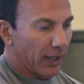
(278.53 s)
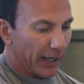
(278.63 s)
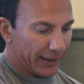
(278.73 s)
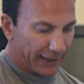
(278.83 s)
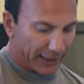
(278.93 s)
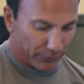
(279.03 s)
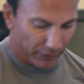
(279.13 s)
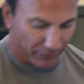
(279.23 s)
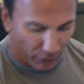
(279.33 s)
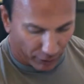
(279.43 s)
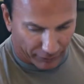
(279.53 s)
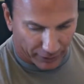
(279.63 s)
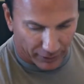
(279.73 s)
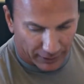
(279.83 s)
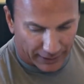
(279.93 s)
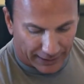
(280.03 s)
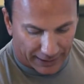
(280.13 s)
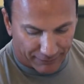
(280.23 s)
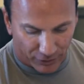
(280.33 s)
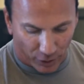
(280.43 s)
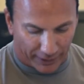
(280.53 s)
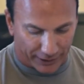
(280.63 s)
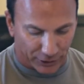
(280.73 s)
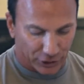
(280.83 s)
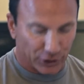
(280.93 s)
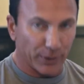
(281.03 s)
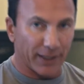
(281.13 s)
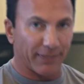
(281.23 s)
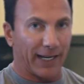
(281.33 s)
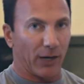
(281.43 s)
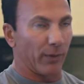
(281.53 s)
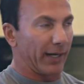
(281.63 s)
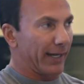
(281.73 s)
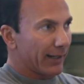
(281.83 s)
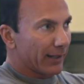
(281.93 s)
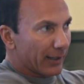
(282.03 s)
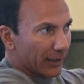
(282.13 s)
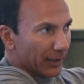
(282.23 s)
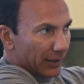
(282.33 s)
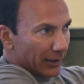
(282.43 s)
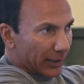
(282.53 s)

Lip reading: Unlike a revolver, even though I can shoot it that way, you